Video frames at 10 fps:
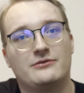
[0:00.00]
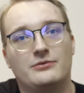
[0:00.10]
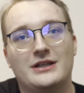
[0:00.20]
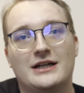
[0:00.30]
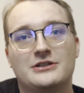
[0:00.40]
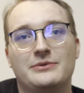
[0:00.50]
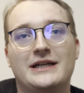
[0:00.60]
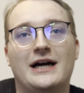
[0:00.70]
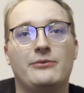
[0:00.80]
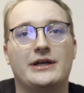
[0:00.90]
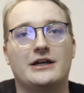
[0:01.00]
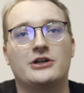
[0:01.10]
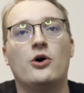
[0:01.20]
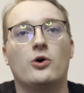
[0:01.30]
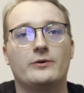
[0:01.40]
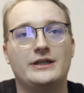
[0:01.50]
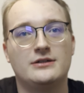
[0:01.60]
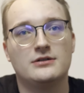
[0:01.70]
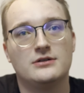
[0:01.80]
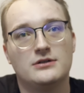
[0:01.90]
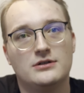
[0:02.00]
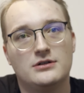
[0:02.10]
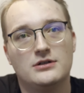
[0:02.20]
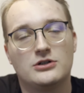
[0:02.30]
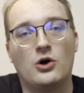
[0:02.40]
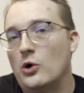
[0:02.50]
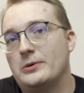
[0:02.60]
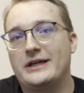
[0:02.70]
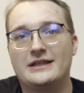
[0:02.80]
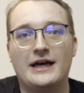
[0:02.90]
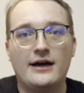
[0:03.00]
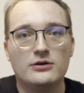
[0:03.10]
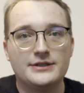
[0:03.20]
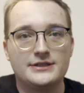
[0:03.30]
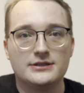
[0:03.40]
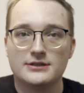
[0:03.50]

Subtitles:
What luck do we got? We got Corey. Corey in the house.